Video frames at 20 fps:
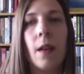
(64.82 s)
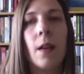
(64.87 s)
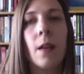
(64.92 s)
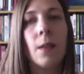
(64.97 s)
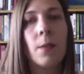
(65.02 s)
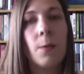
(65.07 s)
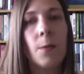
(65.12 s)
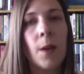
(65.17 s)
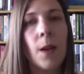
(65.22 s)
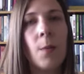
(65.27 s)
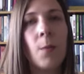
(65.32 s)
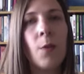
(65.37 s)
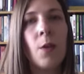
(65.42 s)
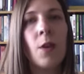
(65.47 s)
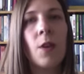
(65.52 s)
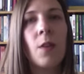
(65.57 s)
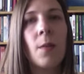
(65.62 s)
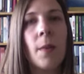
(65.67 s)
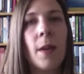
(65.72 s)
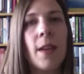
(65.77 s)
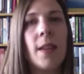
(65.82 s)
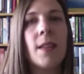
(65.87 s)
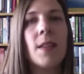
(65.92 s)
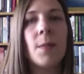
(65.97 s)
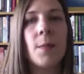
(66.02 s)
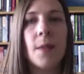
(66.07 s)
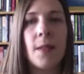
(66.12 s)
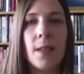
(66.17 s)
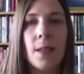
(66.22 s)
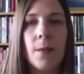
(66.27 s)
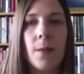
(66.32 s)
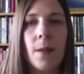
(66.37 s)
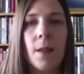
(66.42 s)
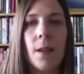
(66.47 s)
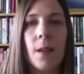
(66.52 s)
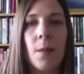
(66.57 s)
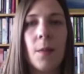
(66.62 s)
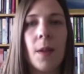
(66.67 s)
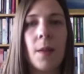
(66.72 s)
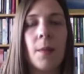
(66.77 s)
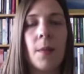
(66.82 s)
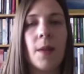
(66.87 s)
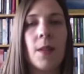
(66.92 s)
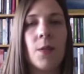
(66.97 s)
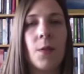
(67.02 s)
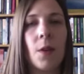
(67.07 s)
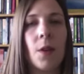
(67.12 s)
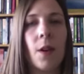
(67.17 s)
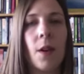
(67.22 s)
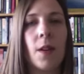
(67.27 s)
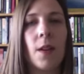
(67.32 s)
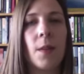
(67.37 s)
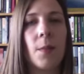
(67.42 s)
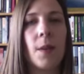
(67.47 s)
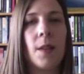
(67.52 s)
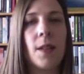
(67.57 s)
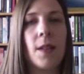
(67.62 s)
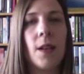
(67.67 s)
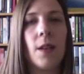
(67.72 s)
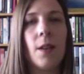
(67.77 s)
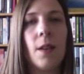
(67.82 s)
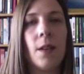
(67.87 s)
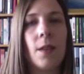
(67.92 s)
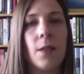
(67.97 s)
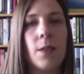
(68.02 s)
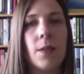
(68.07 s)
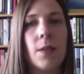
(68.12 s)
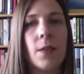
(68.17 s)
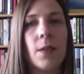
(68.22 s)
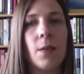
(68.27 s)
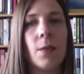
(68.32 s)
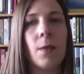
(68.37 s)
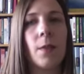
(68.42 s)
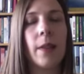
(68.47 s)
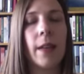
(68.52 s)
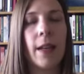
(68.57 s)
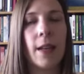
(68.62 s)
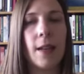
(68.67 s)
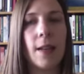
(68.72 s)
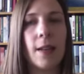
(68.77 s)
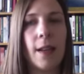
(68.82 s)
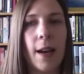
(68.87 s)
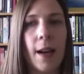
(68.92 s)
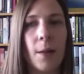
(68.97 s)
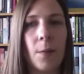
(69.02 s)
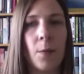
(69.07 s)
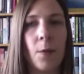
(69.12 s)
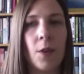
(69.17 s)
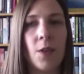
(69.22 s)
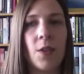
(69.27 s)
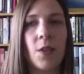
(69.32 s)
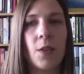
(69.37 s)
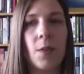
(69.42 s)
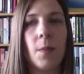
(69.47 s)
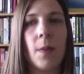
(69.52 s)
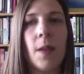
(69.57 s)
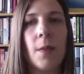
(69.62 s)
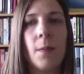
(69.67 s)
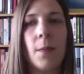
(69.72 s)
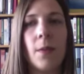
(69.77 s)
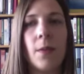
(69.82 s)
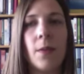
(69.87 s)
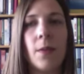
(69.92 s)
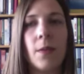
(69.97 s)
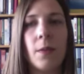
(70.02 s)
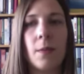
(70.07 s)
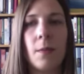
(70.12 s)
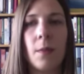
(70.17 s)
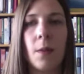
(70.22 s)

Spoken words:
The framework made specific commitments regarding materials related to Aboriginal peoples.